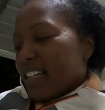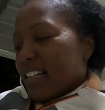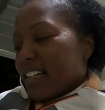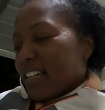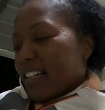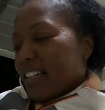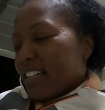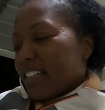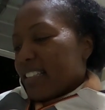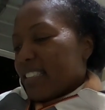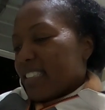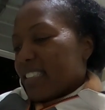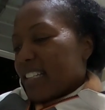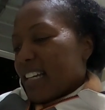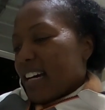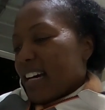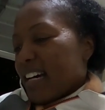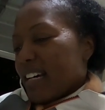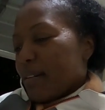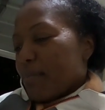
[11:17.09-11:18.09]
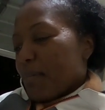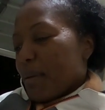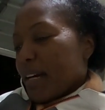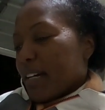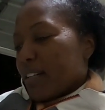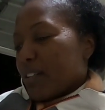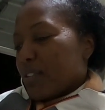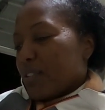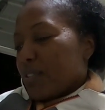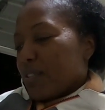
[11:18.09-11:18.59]
Uh, signed,
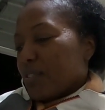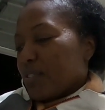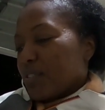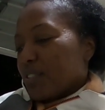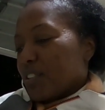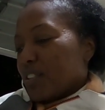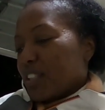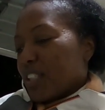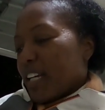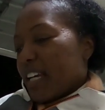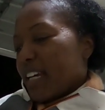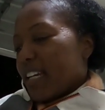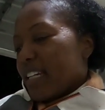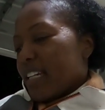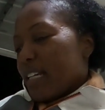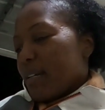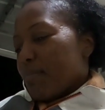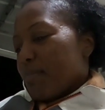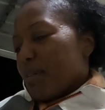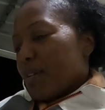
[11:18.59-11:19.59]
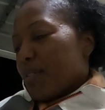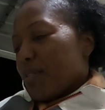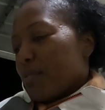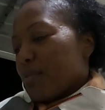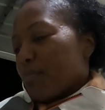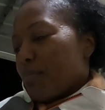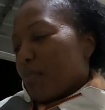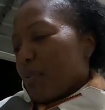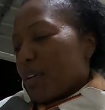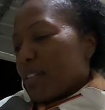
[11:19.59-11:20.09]
Michael J.
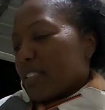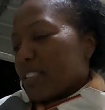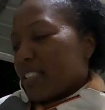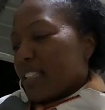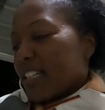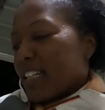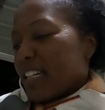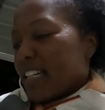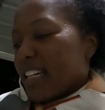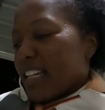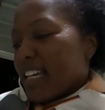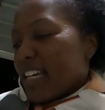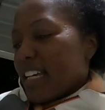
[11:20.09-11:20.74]
Kneebone, President.